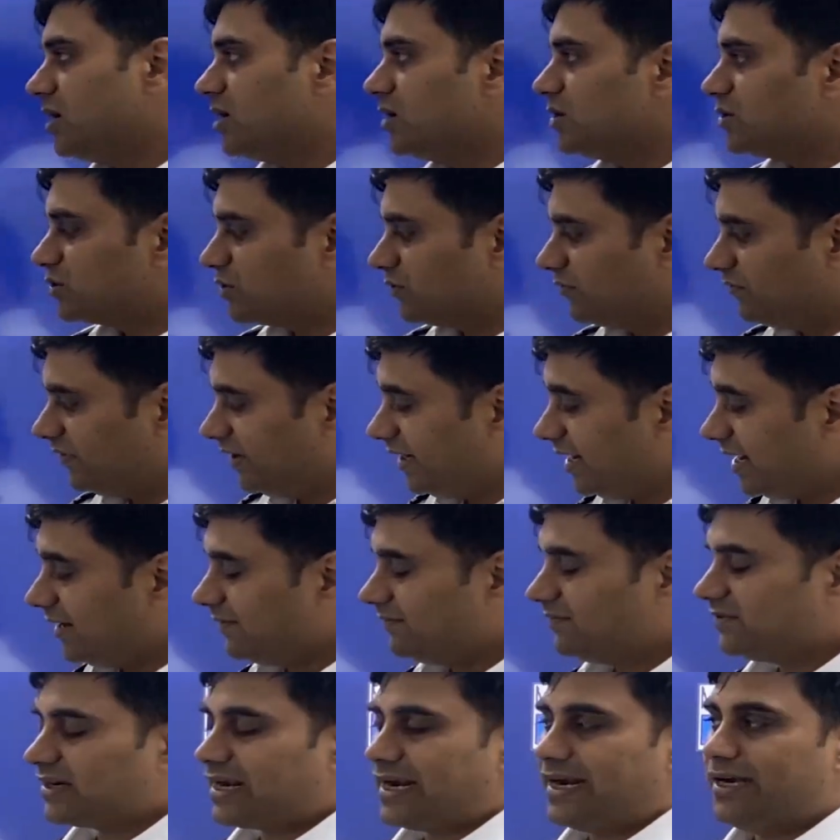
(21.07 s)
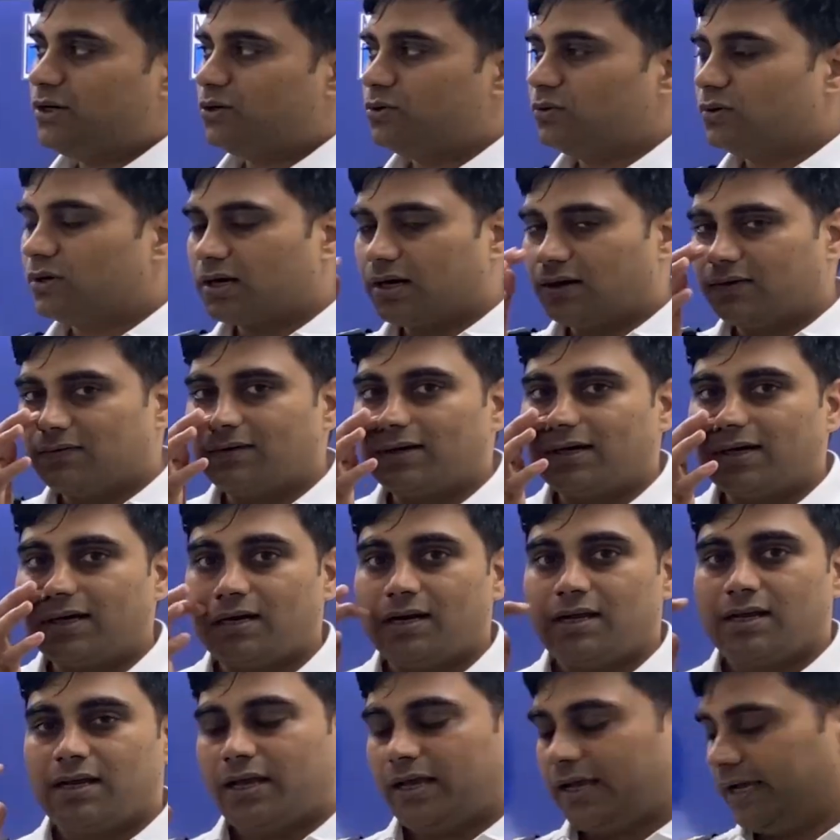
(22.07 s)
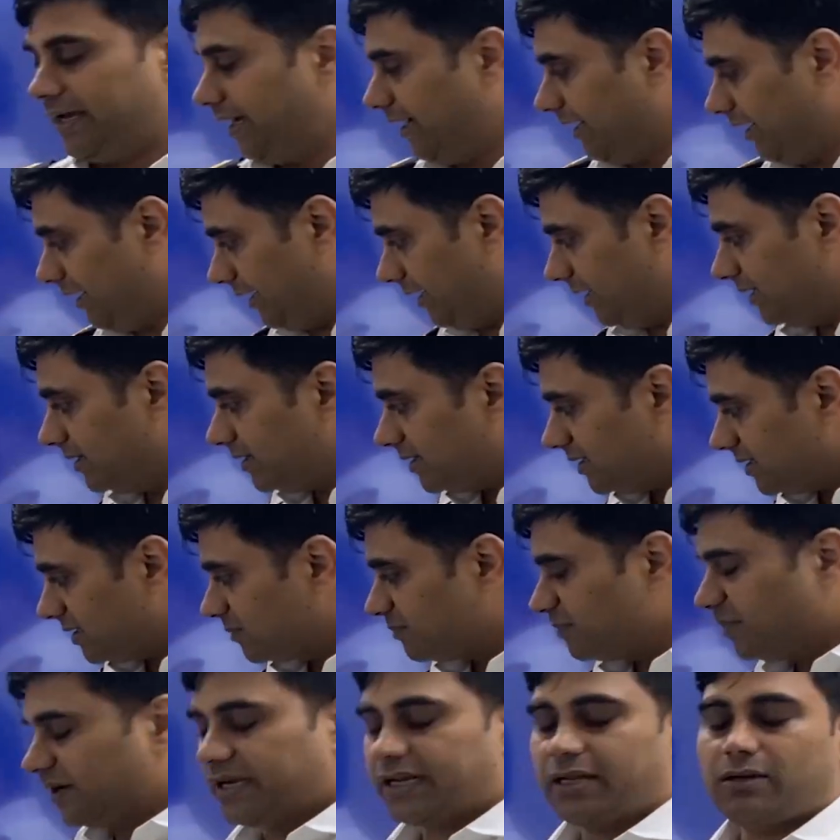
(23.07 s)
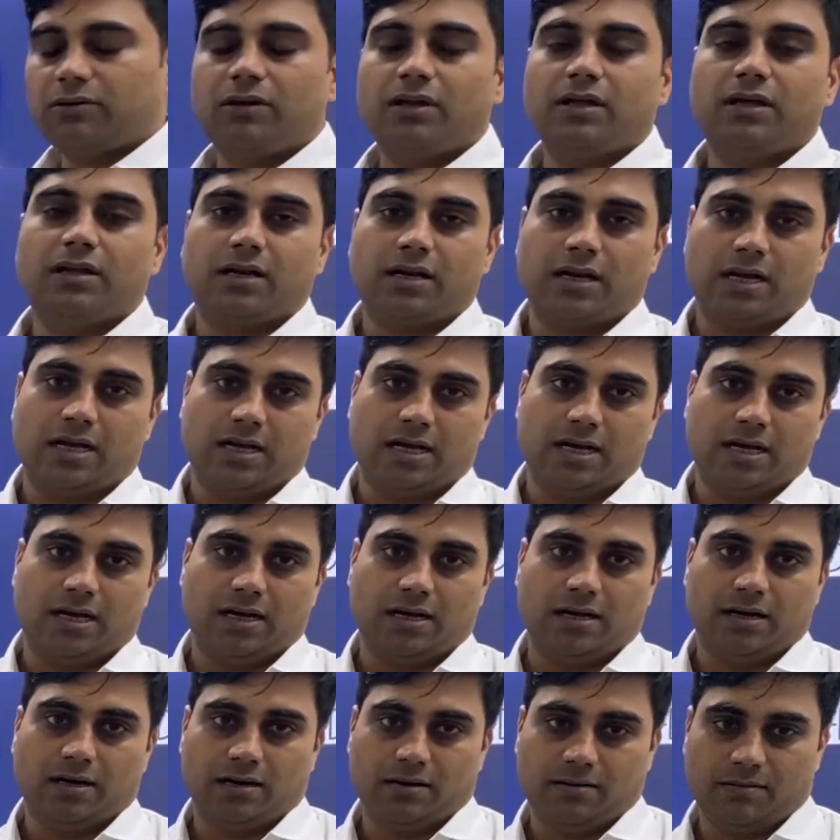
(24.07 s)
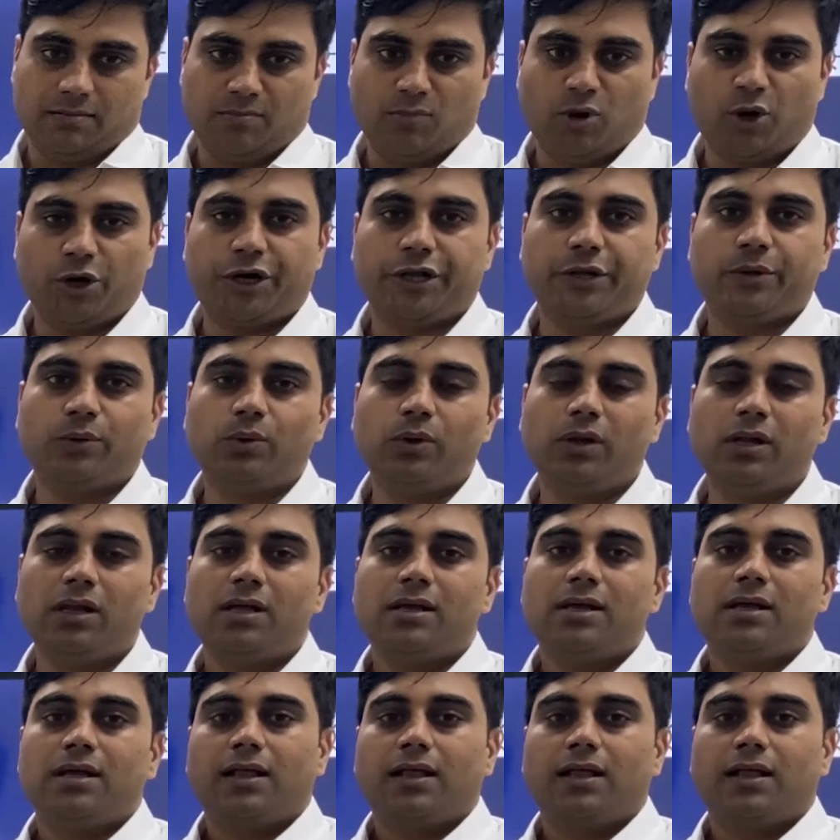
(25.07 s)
So we have tried to cover in this particular module,